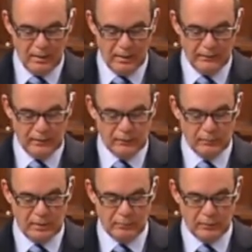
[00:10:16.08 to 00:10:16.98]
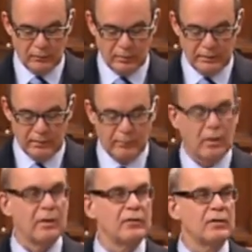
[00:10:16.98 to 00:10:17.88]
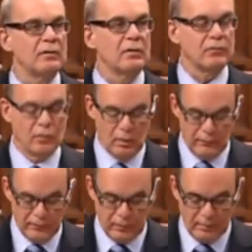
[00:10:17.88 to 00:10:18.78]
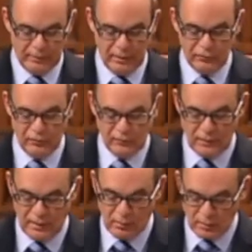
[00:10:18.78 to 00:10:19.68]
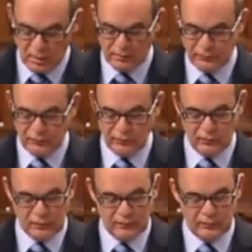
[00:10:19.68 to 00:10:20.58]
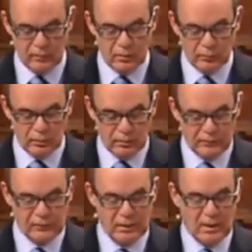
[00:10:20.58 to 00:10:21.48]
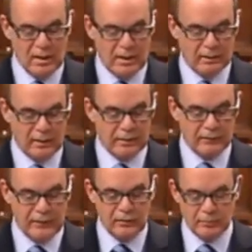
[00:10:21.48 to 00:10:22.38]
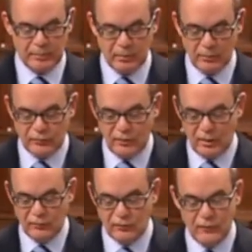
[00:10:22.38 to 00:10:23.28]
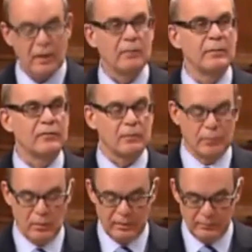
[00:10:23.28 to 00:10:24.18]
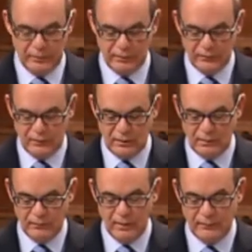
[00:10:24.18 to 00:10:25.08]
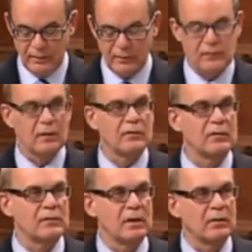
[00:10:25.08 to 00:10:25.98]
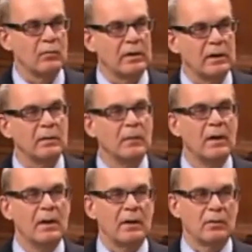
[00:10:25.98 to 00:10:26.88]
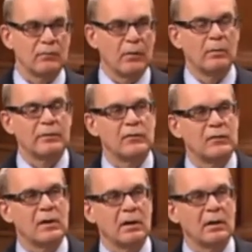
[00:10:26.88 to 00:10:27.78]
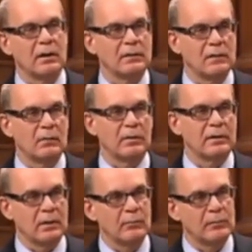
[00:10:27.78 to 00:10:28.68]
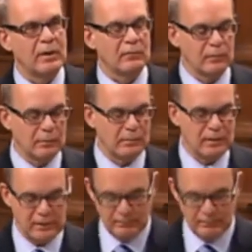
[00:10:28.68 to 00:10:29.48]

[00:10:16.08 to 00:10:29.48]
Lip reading: These amendments would keep parties in control of their nominations and allow caucuses to set their own rules. And in light of these proposed changes, the government supported Bill C-586 at second reading and look forward to seeing it when it comes back from committee.